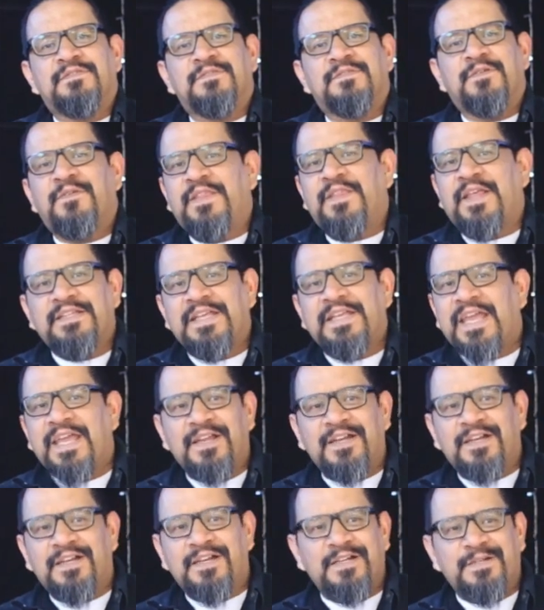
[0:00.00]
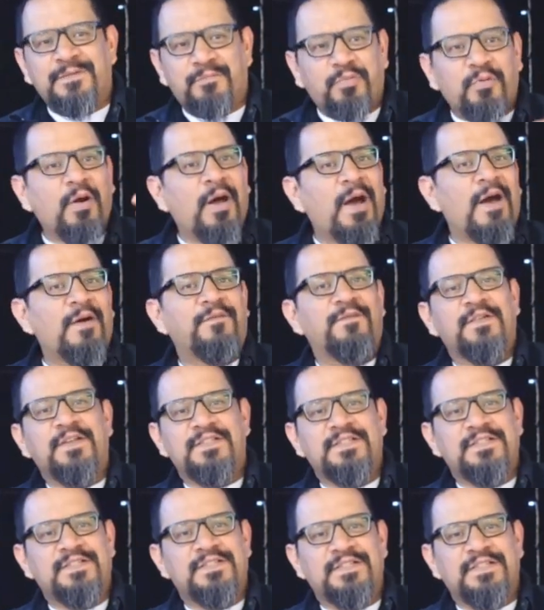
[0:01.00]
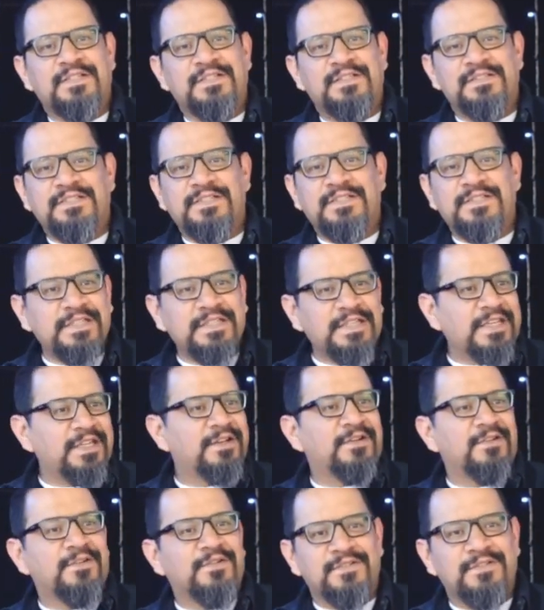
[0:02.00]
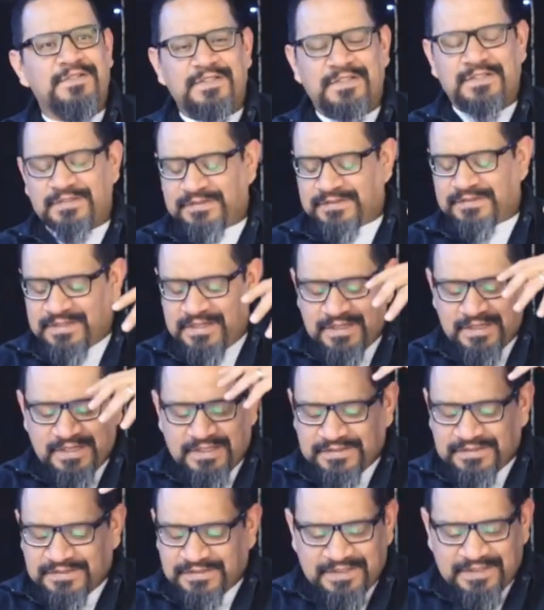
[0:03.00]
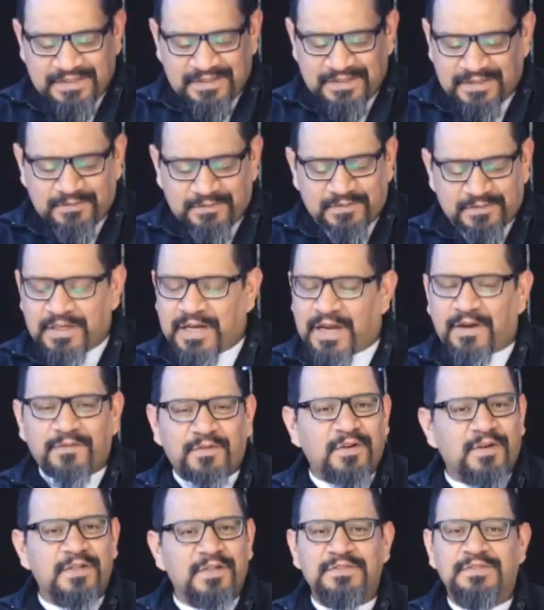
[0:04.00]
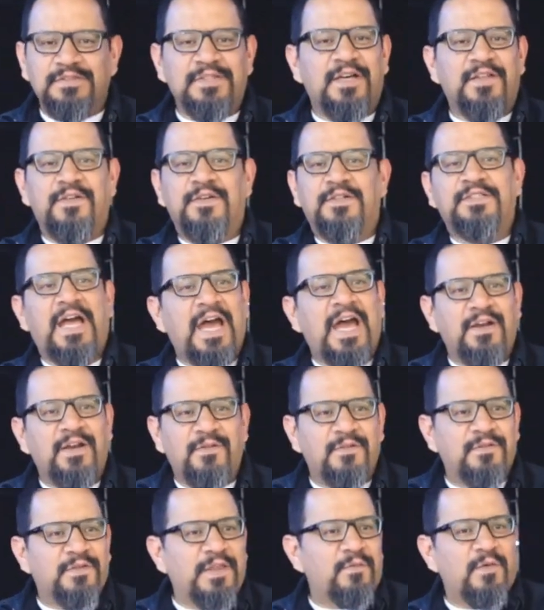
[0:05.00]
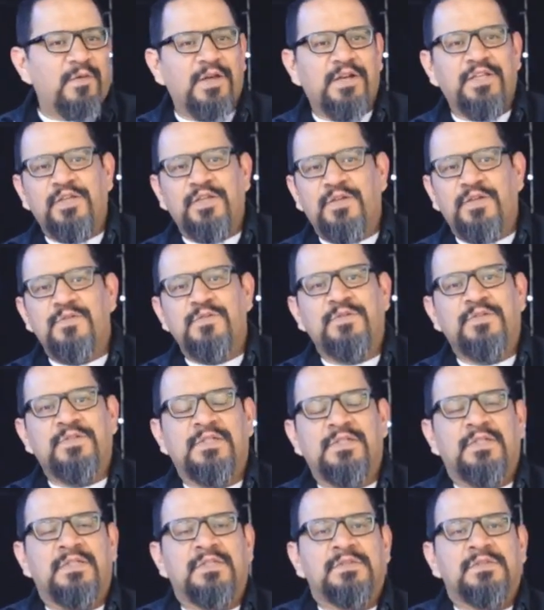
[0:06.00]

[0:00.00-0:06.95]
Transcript: or that they are prophets and seers and whatever other title they want to use,